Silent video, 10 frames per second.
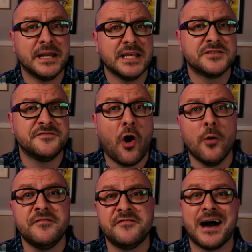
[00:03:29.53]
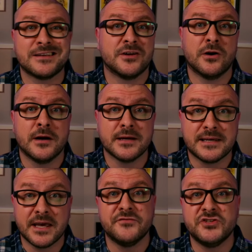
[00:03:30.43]
Mini's form factor
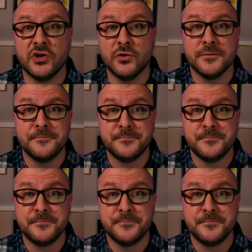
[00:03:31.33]
gives you.